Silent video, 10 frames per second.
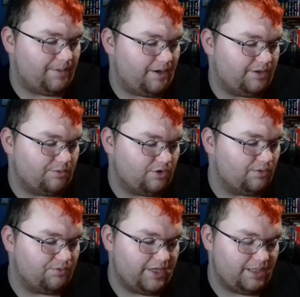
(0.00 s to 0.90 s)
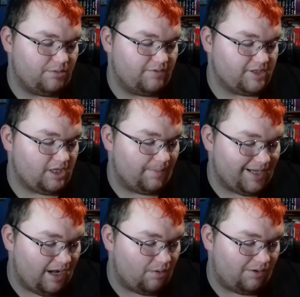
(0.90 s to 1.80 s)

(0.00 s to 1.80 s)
There was no 3D movies coming out.